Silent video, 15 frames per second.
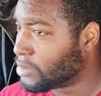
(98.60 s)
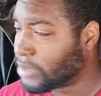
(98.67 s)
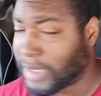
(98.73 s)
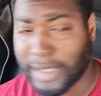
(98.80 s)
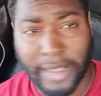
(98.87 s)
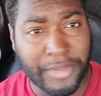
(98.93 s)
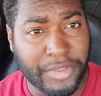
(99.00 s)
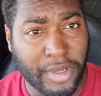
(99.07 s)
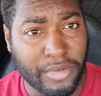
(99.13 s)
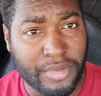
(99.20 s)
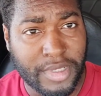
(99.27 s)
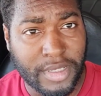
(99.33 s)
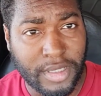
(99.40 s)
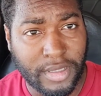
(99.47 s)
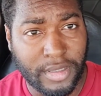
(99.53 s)
I think like
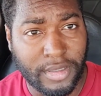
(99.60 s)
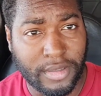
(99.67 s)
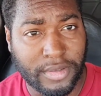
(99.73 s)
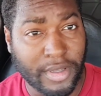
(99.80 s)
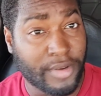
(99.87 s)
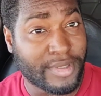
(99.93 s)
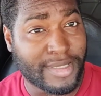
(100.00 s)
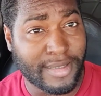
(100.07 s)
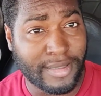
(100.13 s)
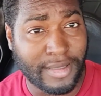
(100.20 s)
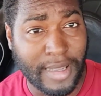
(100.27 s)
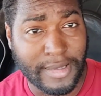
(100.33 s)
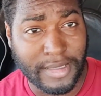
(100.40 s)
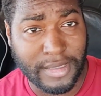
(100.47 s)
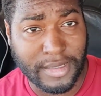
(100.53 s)
13, 13
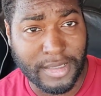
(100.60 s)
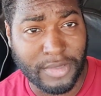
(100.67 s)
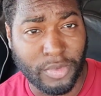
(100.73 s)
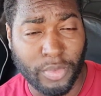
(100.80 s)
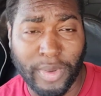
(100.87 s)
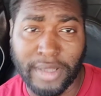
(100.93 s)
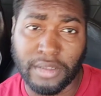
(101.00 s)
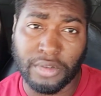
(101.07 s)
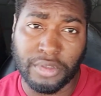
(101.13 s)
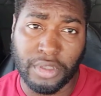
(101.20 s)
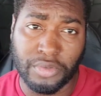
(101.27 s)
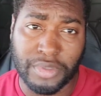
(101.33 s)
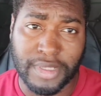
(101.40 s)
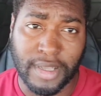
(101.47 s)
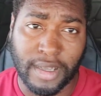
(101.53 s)
licenses. We waiting on
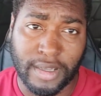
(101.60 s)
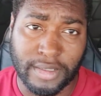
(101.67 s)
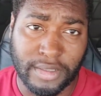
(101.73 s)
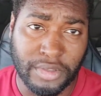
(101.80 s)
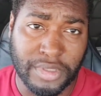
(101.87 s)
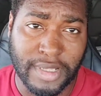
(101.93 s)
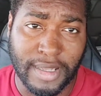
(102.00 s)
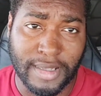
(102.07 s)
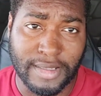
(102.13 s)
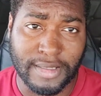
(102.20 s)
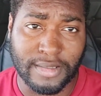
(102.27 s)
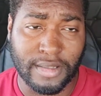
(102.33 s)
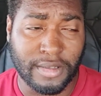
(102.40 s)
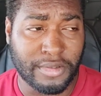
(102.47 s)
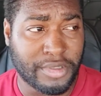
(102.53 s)
Utah. Utah's
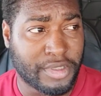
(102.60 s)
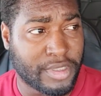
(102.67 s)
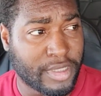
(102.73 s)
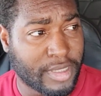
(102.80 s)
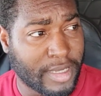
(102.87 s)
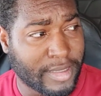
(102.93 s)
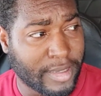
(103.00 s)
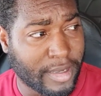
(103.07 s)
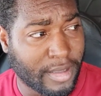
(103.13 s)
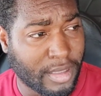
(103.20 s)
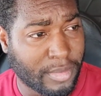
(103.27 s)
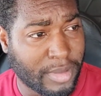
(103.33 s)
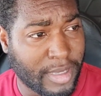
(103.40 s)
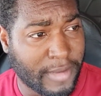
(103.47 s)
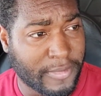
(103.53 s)
no oh, shit. I think I will
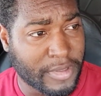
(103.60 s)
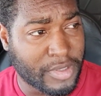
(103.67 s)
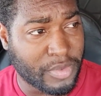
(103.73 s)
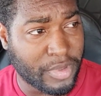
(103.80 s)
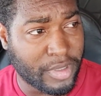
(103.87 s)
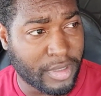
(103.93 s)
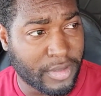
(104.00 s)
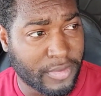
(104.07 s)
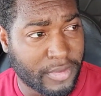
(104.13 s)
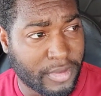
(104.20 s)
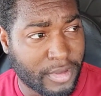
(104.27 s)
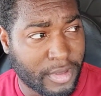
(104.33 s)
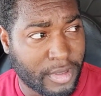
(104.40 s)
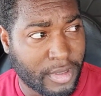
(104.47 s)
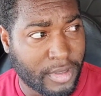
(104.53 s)
applied for
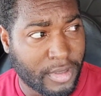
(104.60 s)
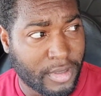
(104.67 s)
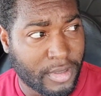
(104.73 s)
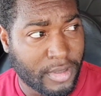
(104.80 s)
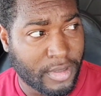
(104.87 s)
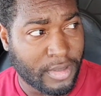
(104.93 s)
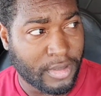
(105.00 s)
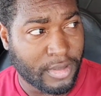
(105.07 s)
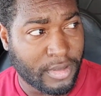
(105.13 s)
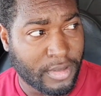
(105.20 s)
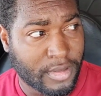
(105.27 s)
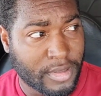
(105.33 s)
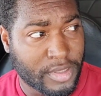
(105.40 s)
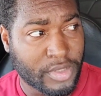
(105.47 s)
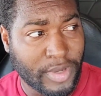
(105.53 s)

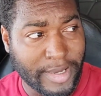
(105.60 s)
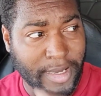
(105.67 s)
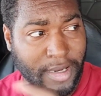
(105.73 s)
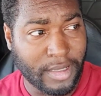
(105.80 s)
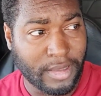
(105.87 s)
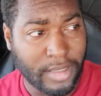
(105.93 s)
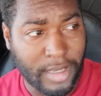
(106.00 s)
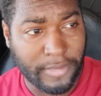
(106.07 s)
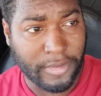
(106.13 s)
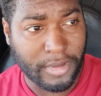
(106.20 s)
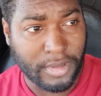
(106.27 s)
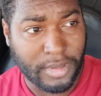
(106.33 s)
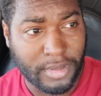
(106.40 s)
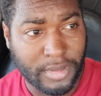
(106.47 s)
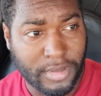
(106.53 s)
12. So I got
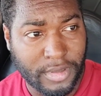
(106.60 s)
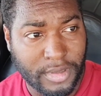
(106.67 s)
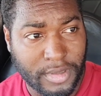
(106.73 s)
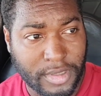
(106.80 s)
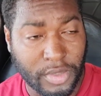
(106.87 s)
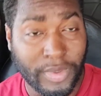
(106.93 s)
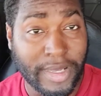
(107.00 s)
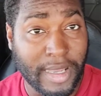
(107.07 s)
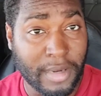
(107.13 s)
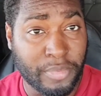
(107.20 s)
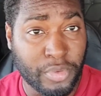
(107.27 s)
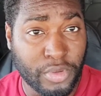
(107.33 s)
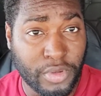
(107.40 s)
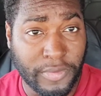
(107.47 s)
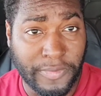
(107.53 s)
11. So we got
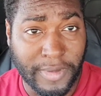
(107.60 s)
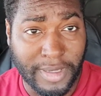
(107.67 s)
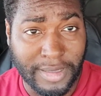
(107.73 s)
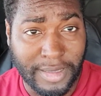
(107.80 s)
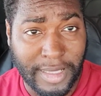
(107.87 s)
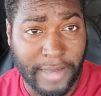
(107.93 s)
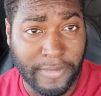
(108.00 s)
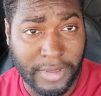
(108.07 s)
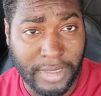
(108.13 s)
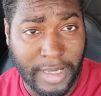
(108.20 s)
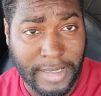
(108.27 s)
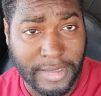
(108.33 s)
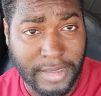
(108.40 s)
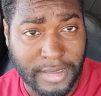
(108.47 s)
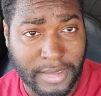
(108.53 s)
approved for 11
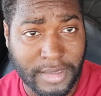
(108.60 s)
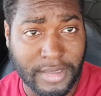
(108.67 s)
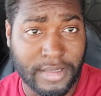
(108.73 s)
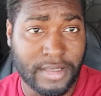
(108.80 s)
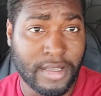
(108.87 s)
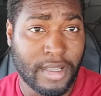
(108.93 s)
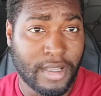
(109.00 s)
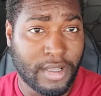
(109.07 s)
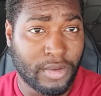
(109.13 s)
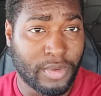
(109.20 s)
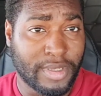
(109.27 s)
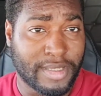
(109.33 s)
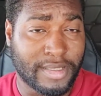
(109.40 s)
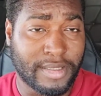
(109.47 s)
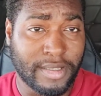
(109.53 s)
licenses.
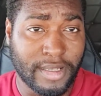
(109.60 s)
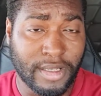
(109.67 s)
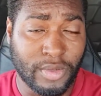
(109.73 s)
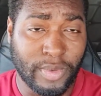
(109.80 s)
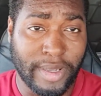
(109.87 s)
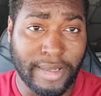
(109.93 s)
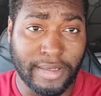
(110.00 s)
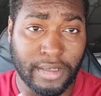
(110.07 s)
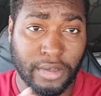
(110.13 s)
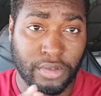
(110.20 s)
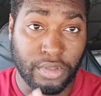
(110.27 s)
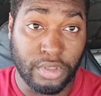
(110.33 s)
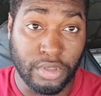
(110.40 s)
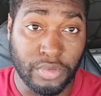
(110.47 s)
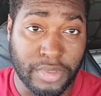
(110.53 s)
We're still waiting
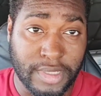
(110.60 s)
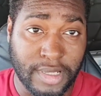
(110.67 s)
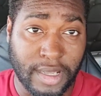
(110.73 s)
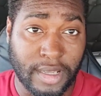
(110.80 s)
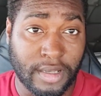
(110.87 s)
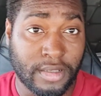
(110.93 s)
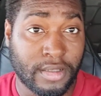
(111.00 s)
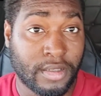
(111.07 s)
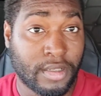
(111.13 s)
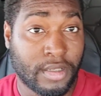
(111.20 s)
on Utah